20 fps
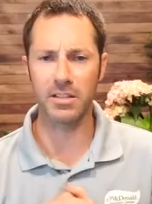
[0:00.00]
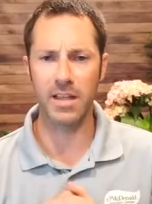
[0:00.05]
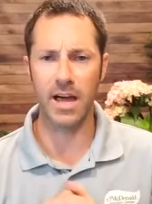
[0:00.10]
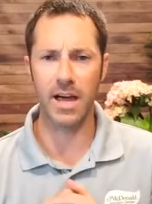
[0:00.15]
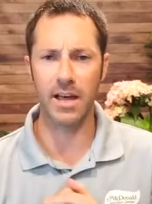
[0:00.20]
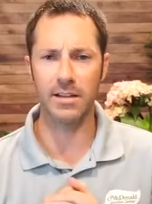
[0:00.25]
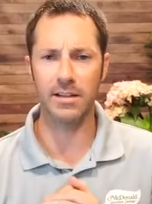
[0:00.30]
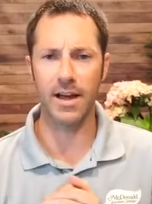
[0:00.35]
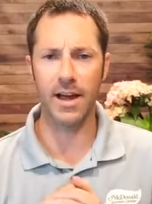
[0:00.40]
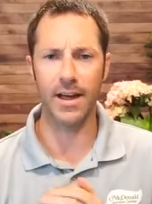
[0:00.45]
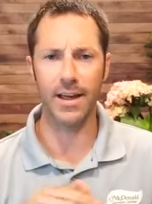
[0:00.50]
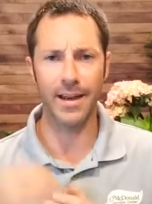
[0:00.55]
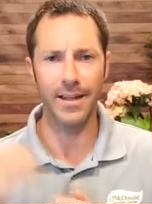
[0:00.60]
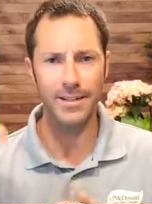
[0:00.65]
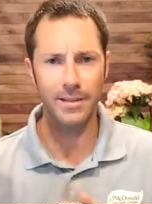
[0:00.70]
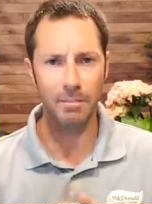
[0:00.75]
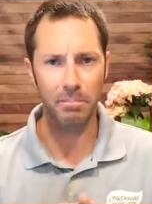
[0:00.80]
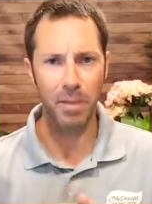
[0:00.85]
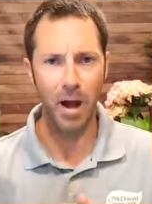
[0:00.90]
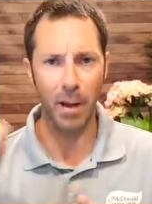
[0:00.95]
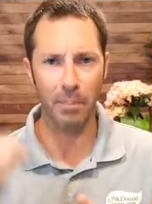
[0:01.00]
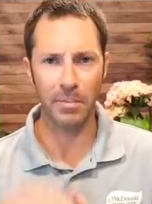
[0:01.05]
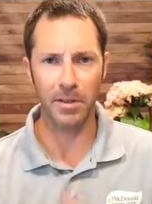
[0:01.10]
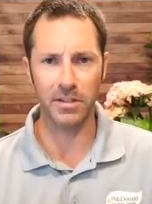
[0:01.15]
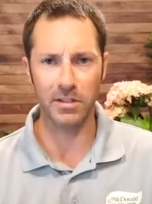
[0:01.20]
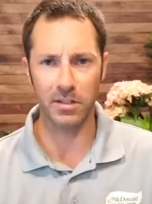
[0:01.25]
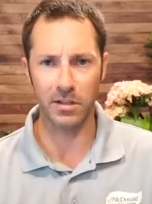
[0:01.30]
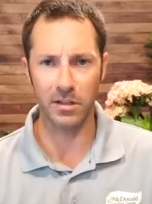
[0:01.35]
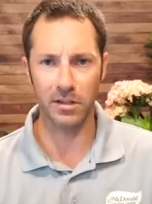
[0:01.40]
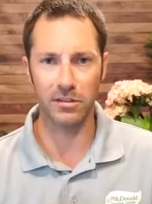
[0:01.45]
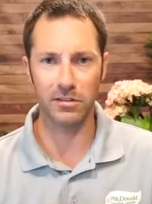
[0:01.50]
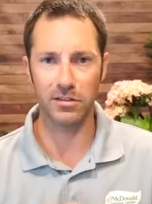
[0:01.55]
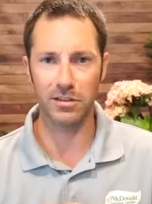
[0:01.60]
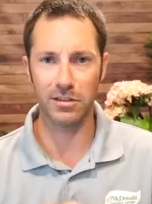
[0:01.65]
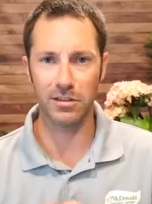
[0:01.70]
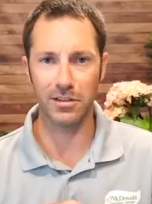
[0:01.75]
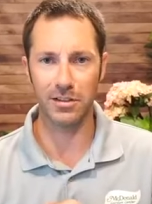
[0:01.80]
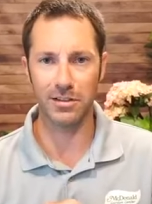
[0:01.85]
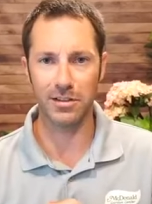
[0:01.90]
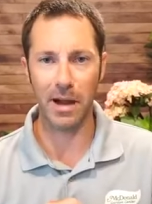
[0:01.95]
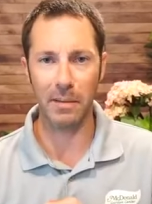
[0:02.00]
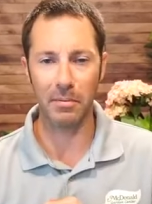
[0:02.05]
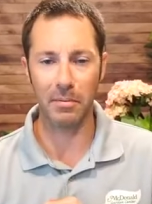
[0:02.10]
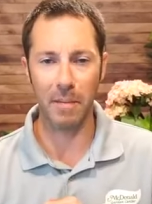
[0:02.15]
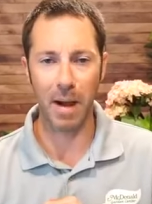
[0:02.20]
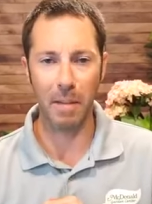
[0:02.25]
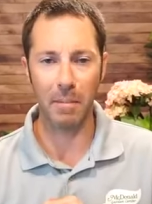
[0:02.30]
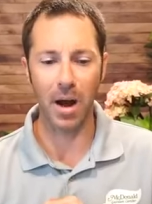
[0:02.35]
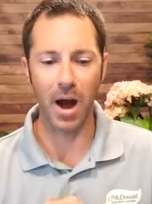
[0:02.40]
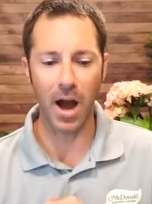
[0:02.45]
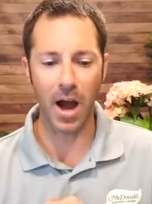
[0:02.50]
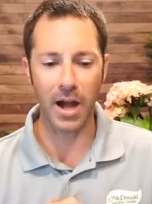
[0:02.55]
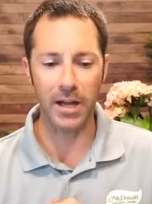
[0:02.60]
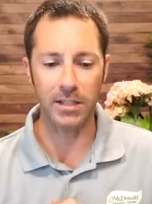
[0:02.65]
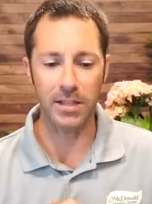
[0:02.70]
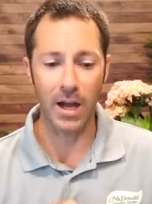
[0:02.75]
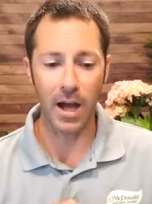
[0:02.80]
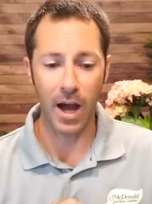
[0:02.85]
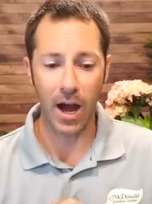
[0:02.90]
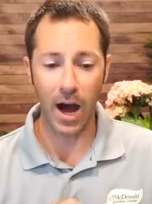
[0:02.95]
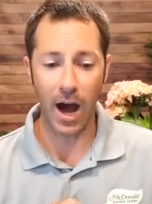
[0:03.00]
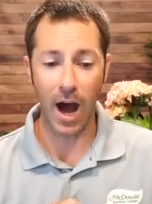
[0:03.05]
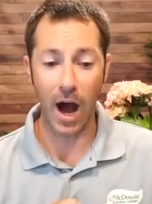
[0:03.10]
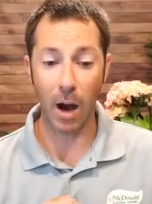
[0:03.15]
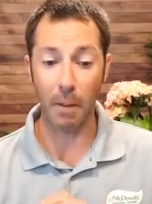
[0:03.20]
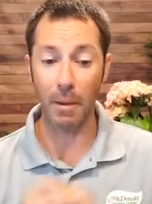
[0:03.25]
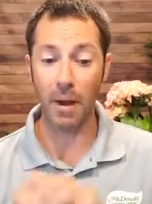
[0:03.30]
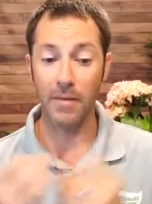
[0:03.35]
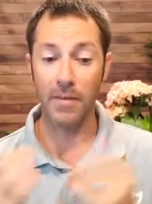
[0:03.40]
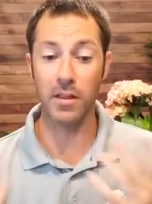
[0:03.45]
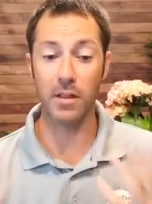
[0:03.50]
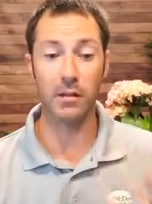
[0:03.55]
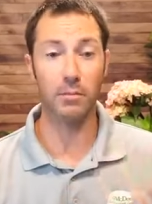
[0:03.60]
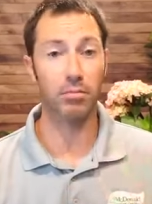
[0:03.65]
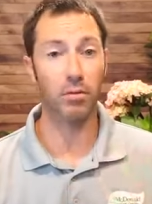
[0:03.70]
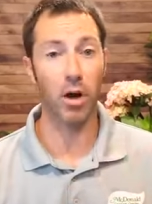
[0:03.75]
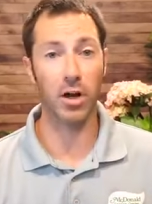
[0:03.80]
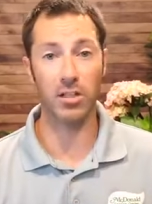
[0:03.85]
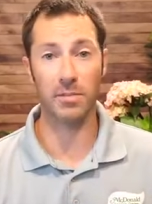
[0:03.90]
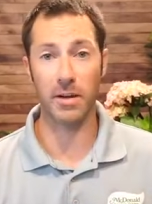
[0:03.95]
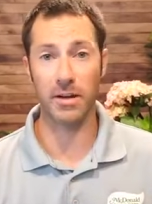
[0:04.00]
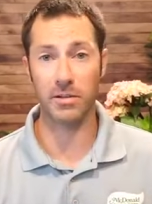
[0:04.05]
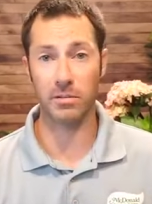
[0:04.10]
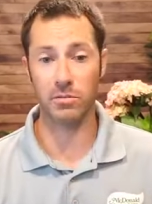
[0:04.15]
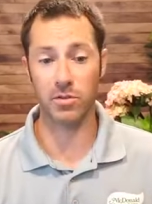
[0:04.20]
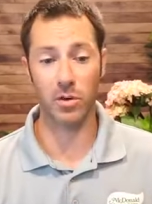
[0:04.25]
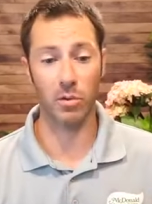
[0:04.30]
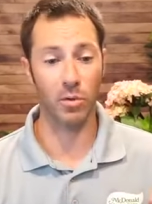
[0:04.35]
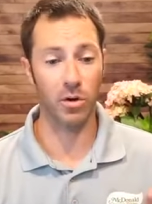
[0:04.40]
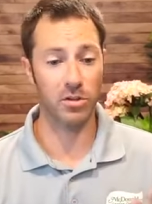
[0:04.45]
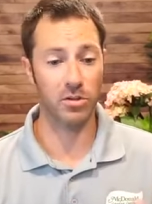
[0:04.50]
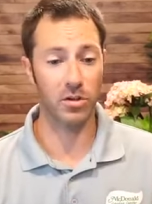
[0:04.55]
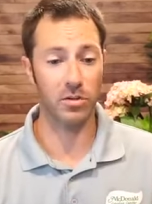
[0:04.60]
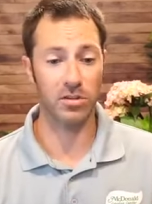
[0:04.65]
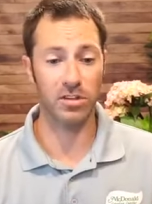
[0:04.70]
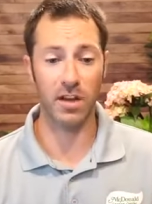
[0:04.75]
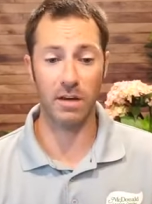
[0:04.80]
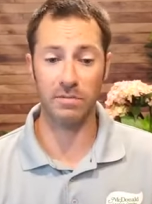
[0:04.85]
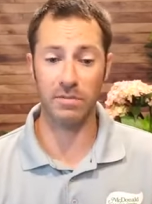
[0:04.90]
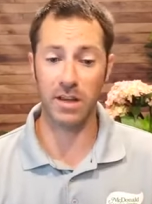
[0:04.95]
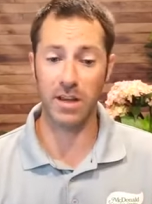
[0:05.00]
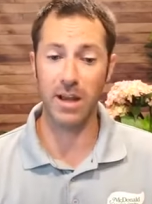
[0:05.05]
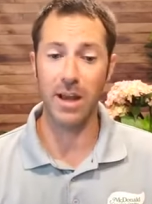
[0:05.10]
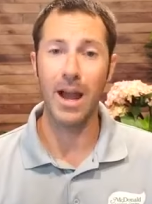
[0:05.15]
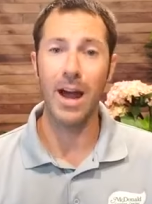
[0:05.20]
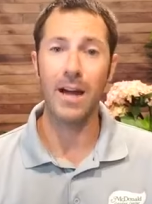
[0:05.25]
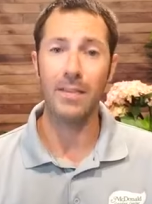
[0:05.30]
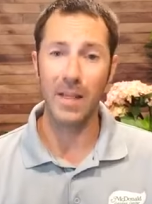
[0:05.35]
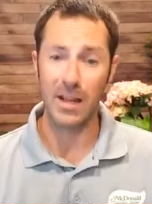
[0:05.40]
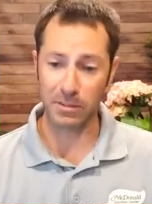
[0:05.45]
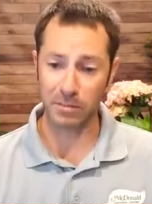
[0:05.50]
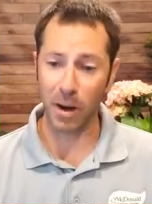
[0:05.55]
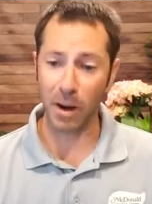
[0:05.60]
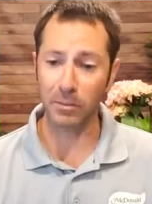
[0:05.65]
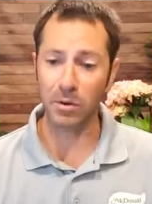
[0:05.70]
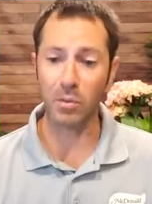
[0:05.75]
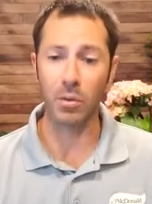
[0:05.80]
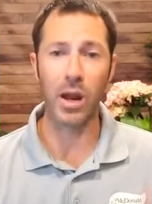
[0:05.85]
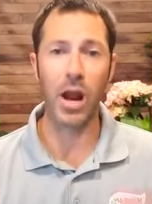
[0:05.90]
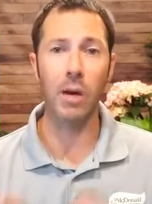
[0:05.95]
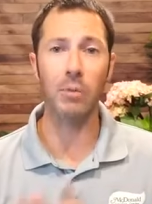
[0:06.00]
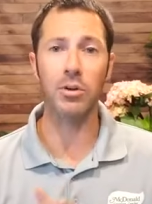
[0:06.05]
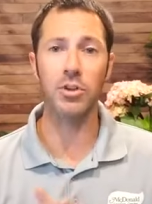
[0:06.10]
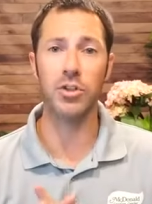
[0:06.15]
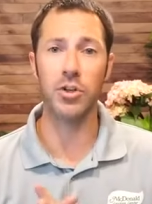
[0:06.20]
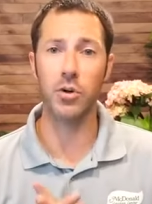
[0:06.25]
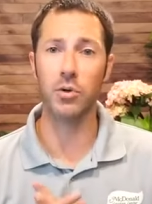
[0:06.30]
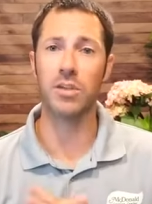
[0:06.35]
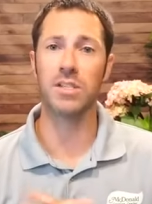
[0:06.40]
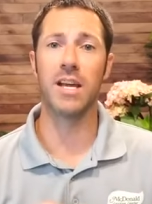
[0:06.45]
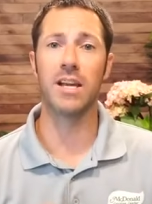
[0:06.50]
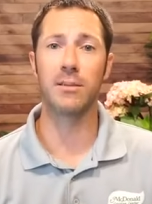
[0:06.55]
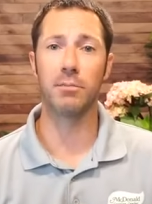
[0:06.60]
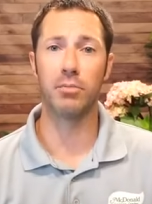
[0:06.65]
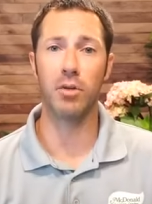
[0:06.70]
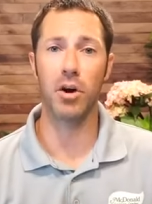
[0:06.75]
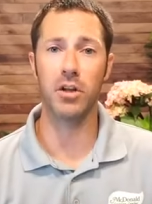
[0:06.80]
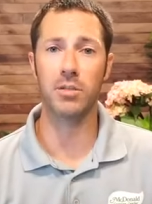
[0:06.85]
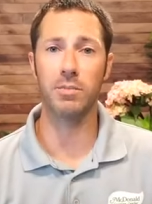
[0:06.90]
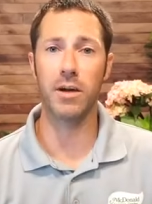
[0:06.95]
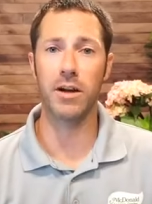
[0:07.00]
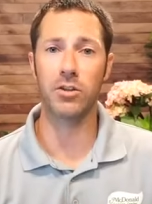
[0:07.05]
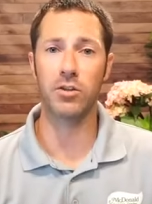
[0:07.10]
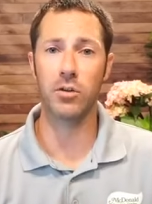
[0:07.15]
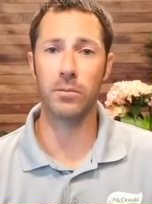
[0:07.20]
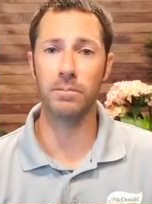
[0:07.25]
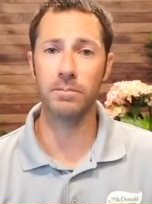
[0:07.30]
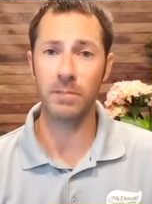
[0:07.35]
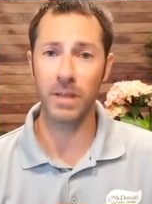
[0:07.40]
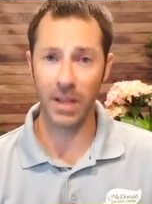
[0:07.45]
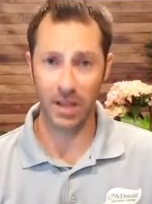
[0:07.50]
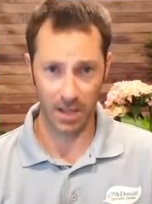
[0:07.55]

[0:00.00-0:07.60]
that uh, not popping to, to the top of my mind. Uh, and then the broad spectrum is going to work. So Stephanie, that's probably what I would do is get the broad spectrum.